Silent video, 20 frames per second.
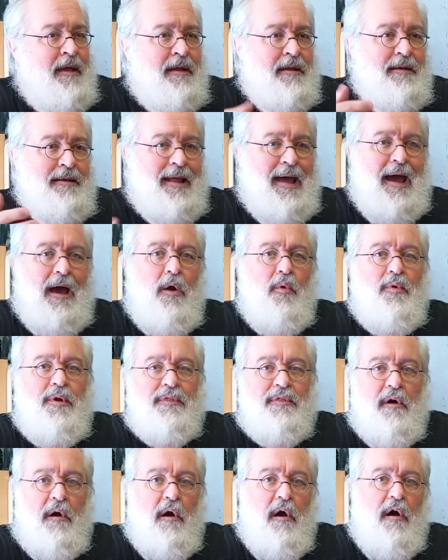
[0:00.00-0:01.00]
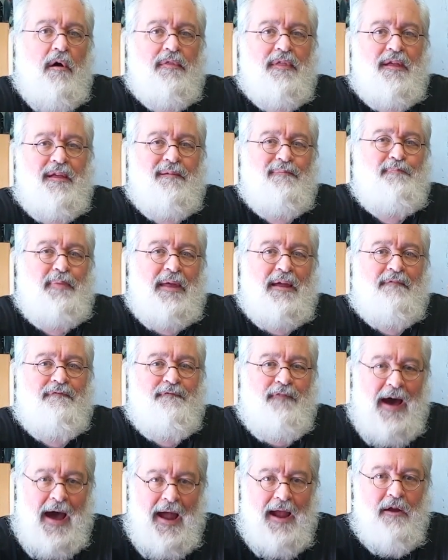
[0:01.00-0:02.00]
Now with all the big
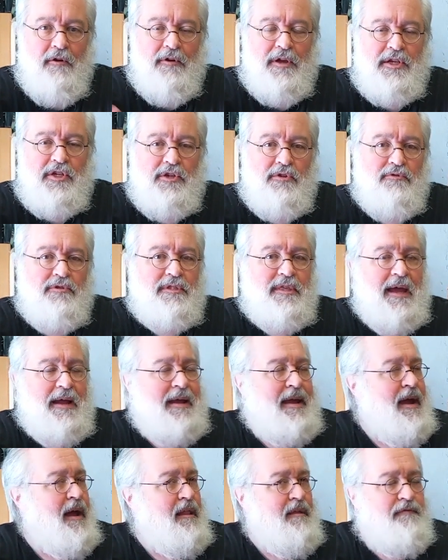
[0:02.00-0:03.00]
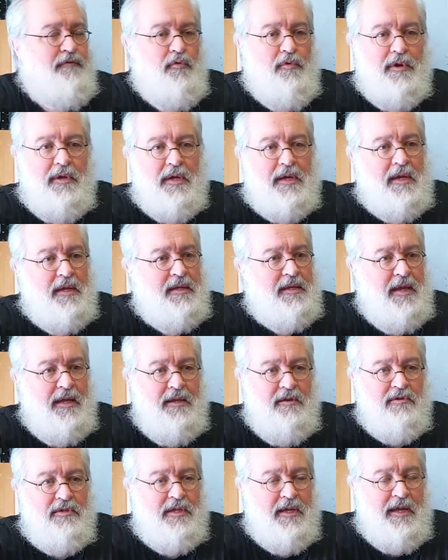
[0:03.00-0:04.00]
fire issues that California
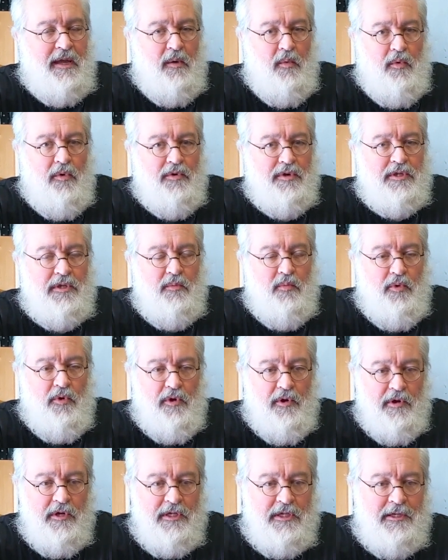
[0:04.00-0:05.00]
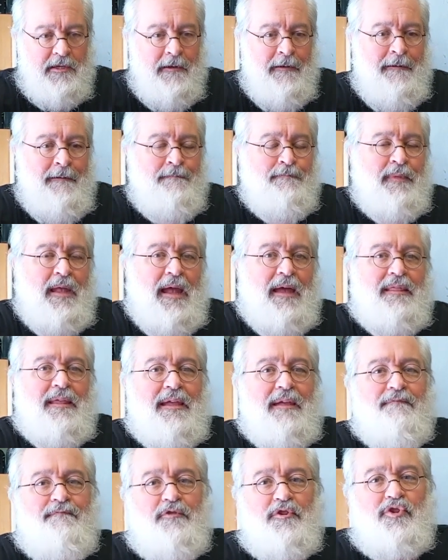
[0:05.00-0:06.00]
continues to get worse and worse, and
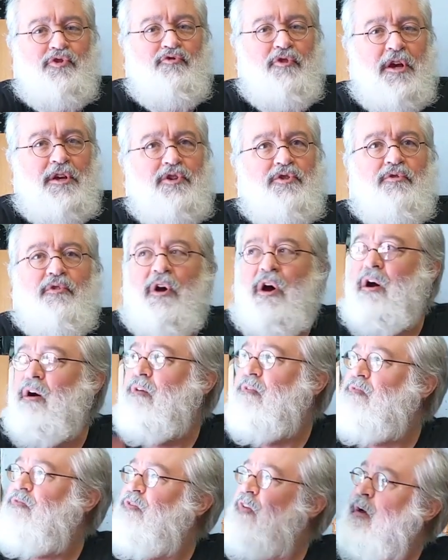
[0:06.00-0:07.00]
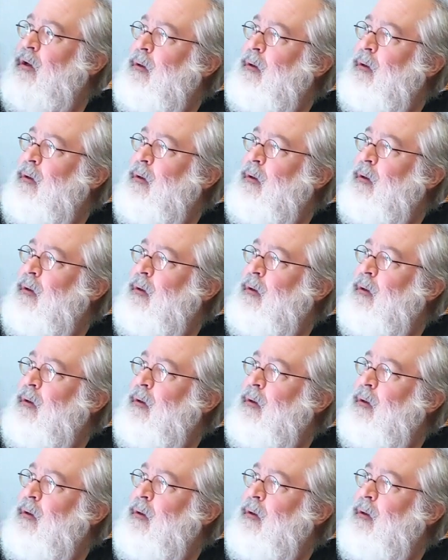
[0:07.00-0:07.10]
the infrastructure of